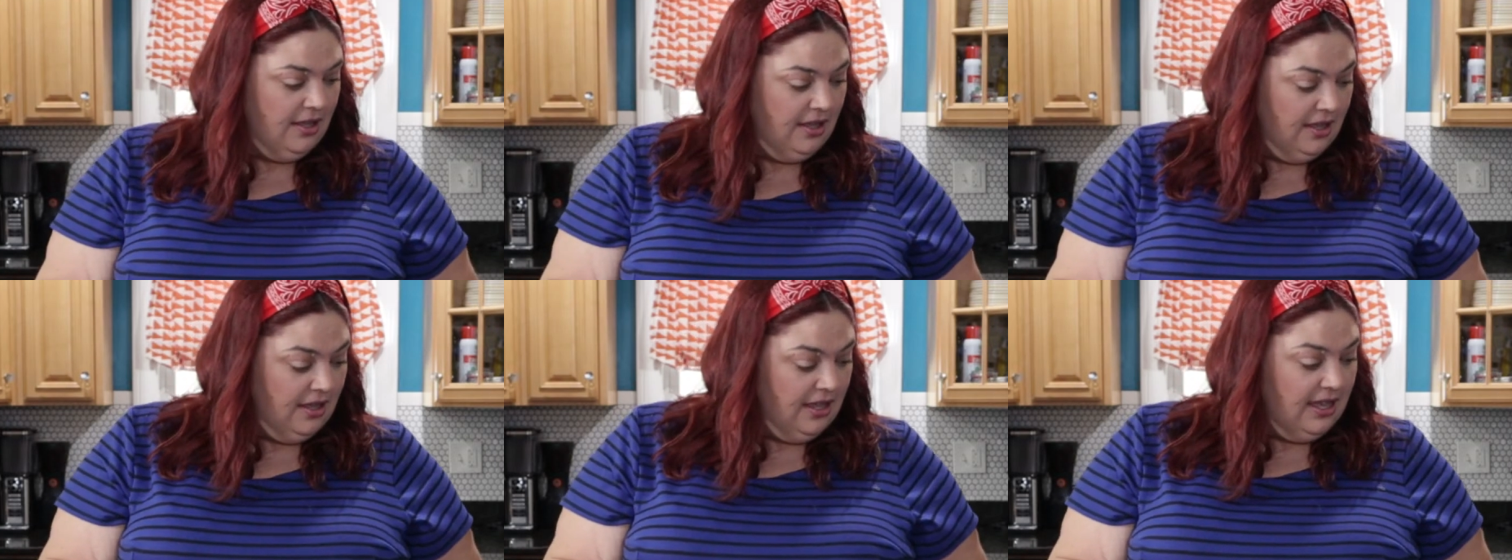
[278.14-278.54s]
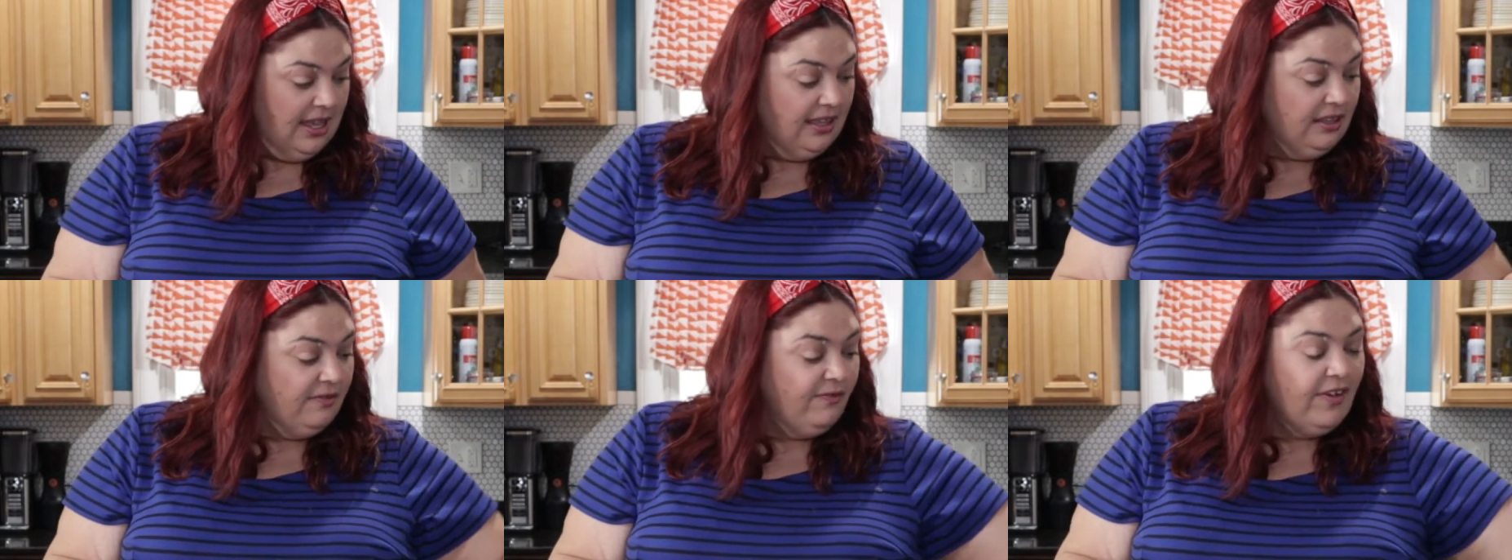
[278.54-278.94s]

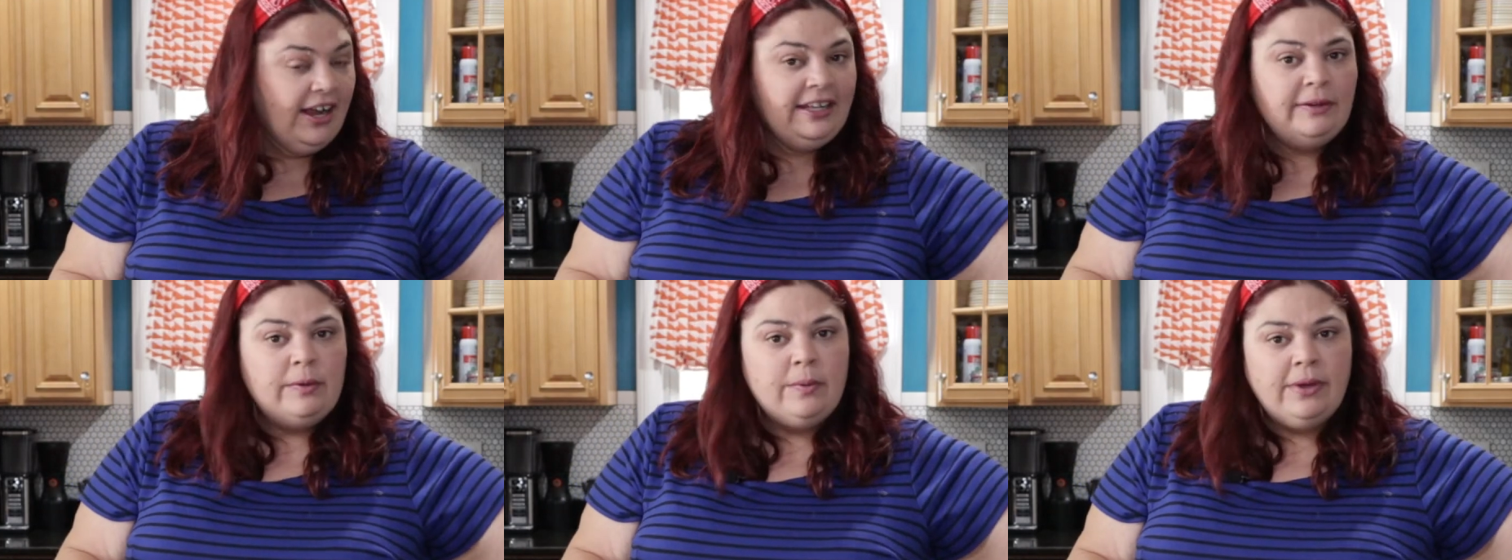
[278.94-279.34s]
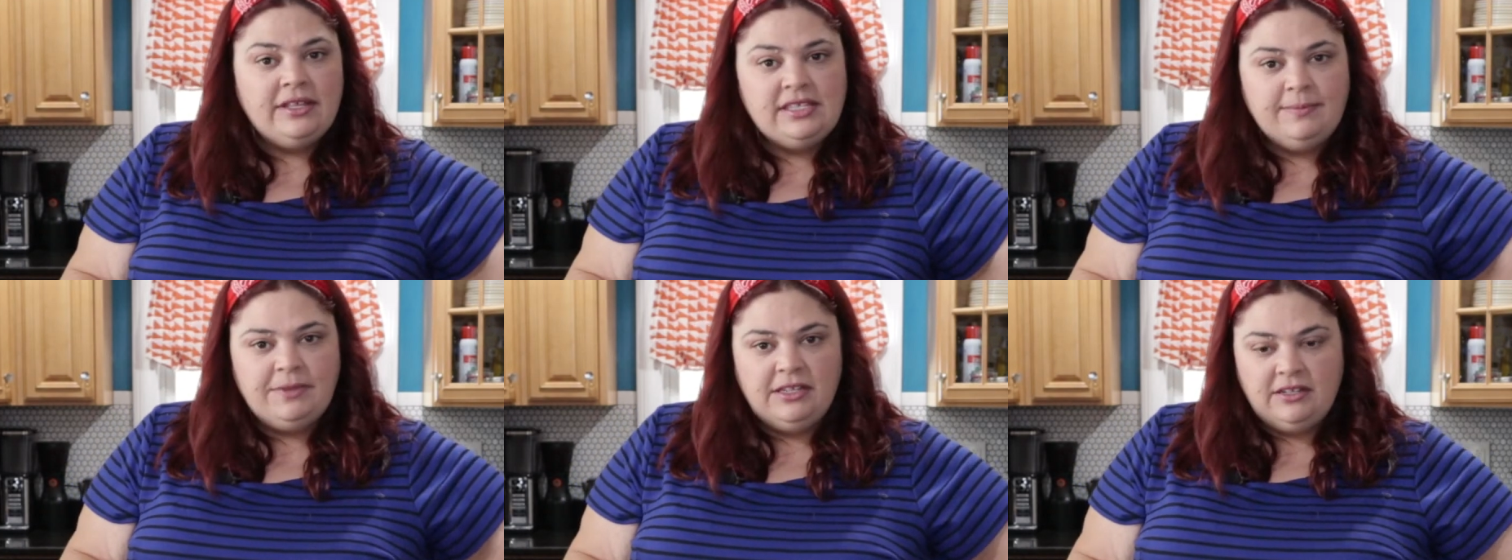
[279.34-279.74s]
And then finally, we
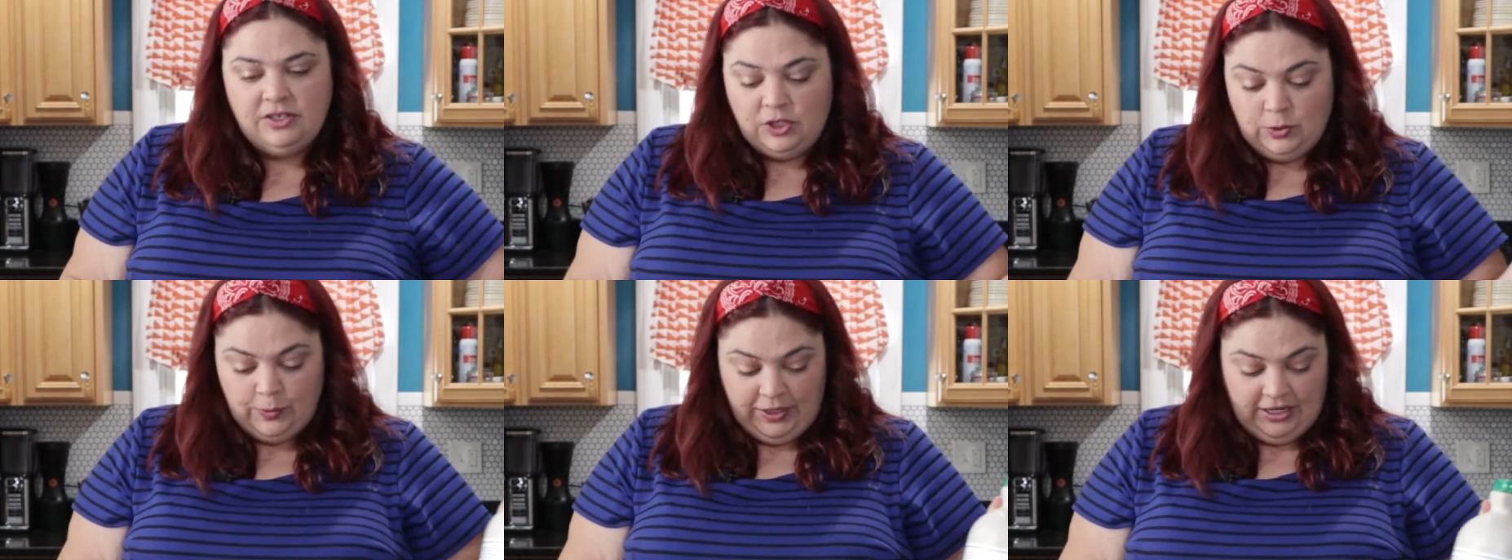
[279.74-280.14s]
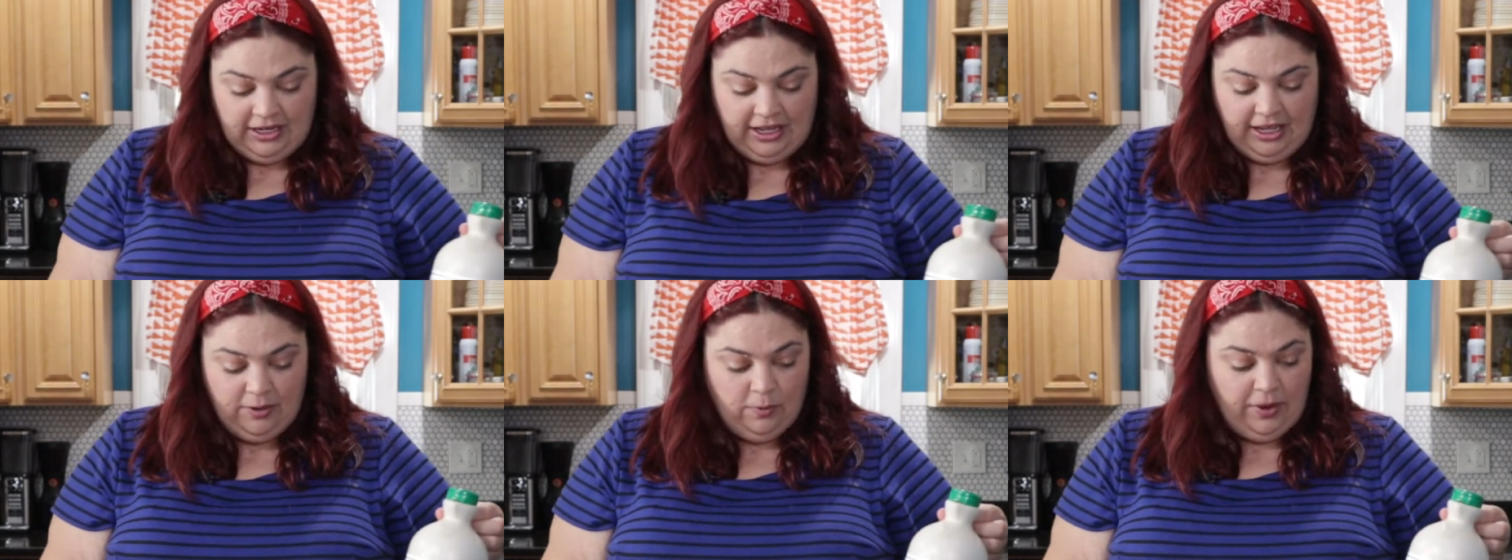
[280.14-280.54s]
want something to
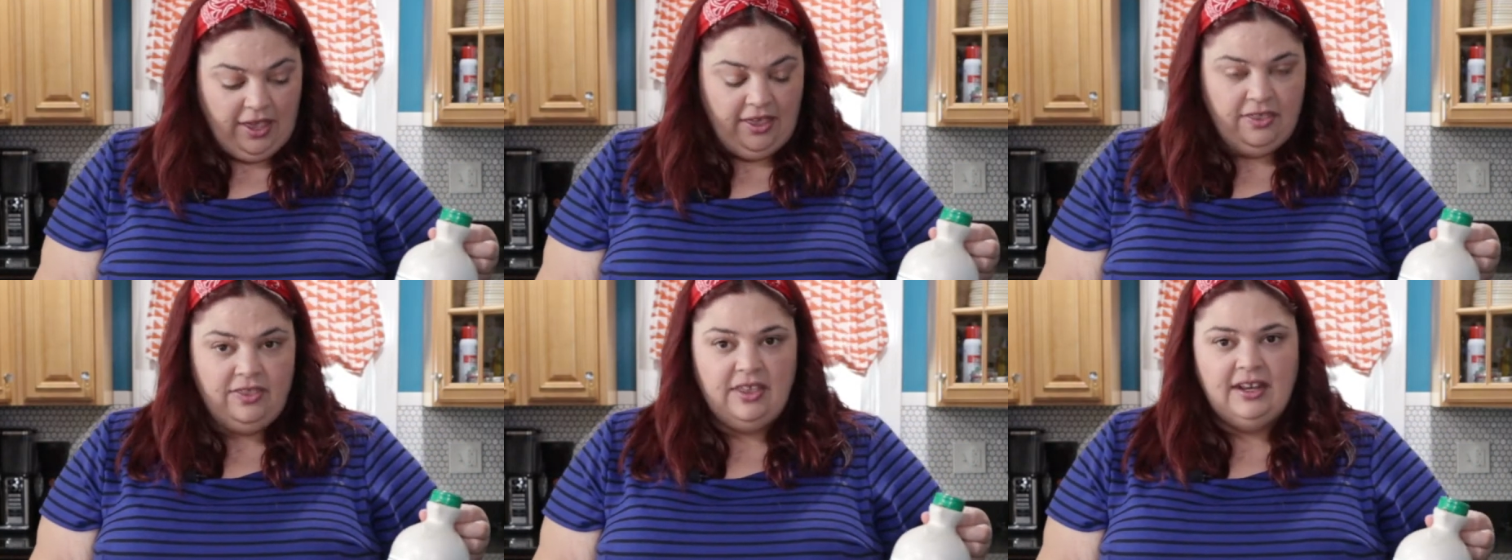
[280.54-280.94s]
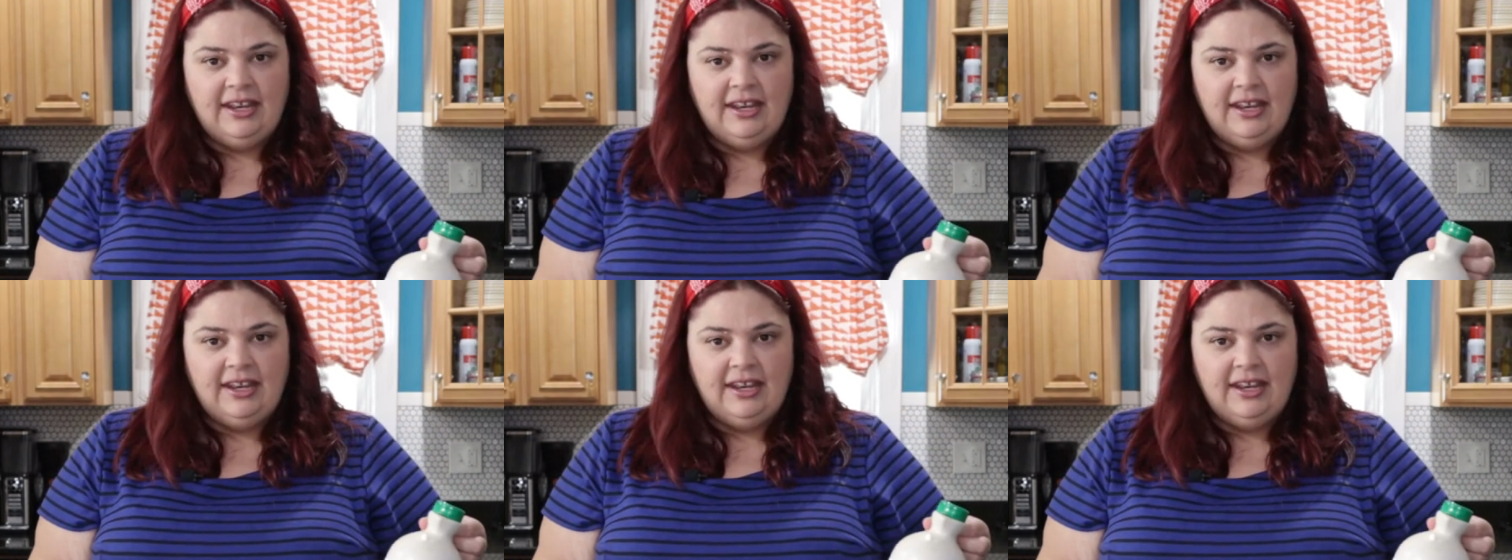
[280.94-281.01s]
sweeten it with.